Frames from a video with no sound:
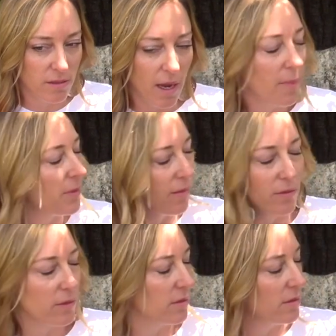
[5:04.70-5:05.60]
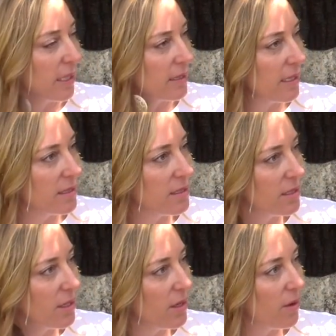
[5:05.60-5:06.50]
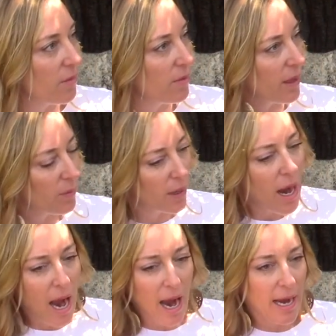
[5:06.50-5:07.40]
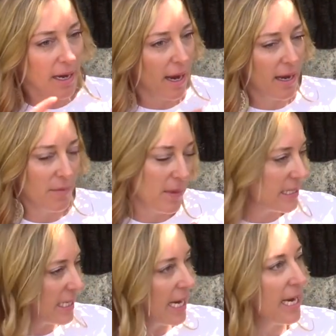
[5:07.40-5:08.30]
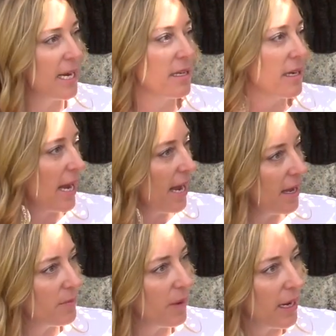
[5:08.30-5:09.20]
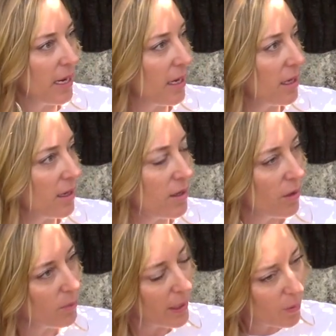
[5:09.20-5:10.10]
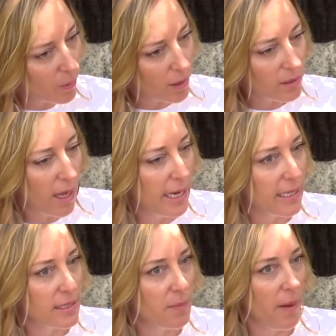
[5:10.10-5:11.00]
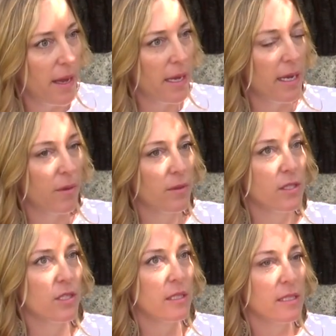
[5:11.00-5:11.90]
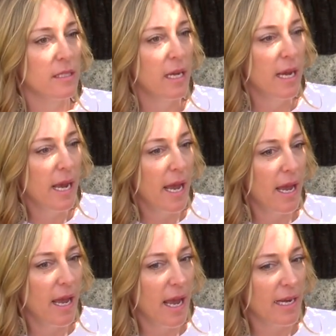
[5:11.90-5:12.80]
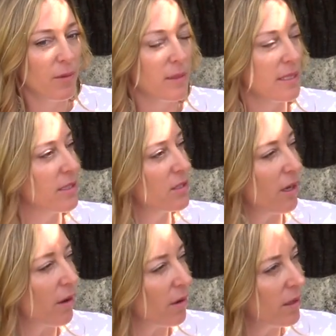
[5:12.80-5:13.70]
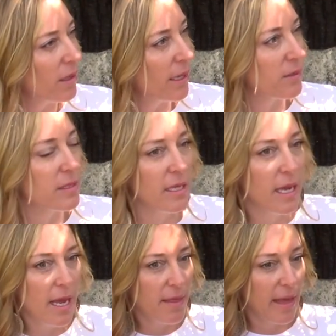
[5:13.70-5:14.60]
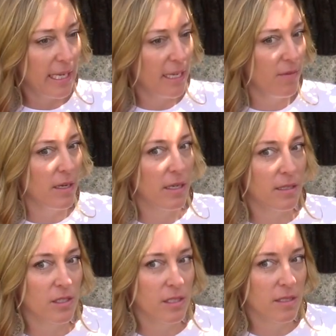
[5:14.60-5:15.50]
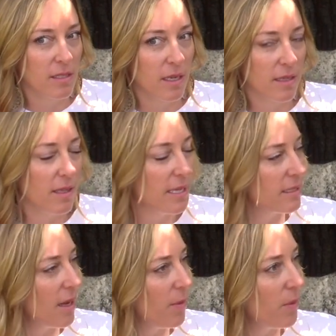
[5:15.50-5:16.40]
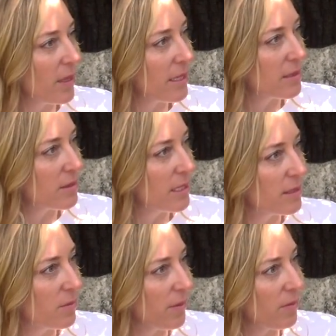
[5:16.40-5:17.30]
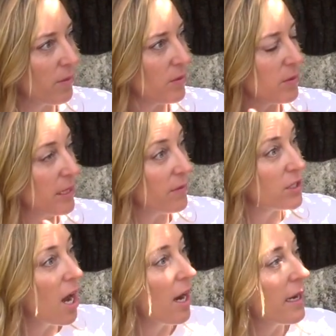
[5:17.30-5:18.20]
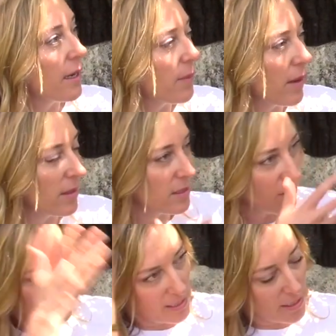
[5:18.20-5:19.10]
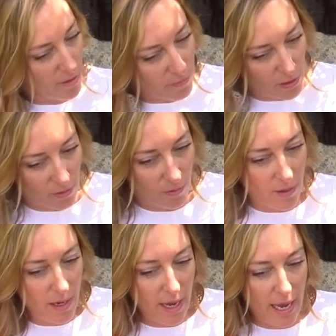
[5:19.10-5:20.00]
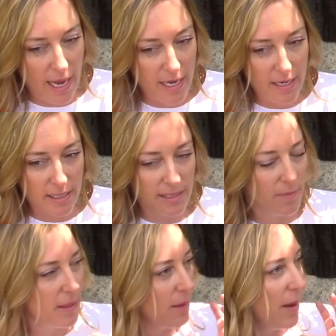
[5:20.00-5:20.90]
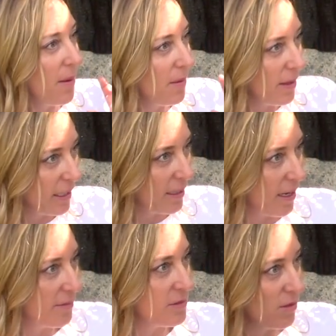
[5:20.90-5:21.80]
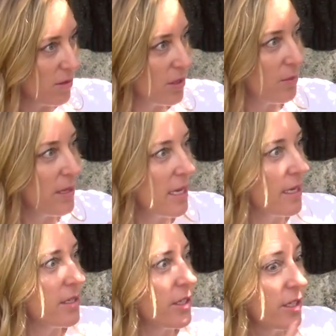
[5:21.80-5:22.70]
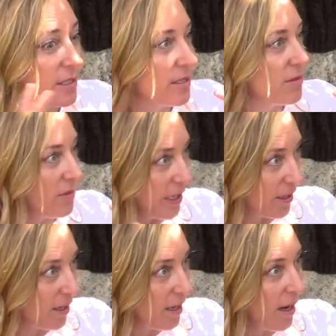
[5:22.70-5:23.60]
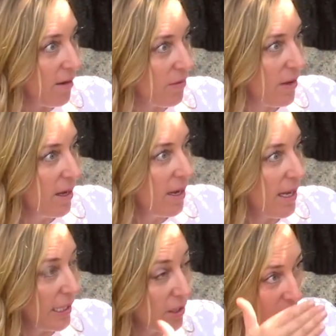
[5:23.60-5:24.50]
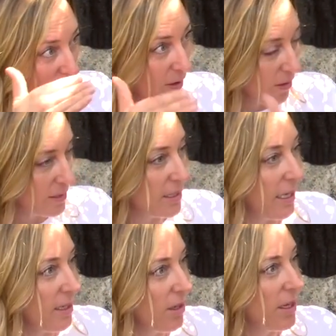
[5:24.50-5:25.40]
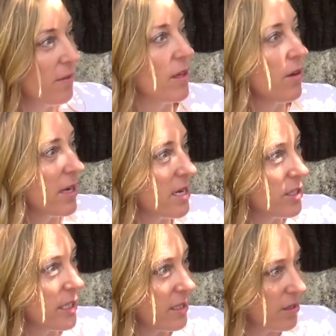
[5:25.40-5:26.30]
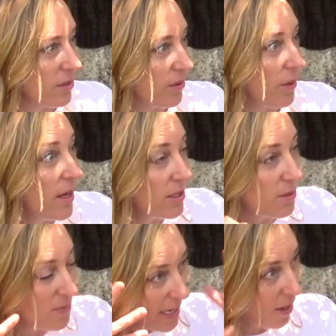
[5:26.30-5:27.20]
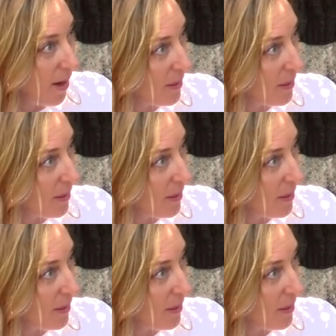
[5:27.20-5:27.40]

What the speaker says: up leveled. Like that's, you know, they were, I had maintained and I had my, you know, my core clients, but it was just, and it wasn't a struggle. It was like, even in just the last couple of weeks or since we were even talking about, let's do this interview. And it's something about, I've told you, being in your sphere of, like, you're focusing, you're giving your energy to me, or I'm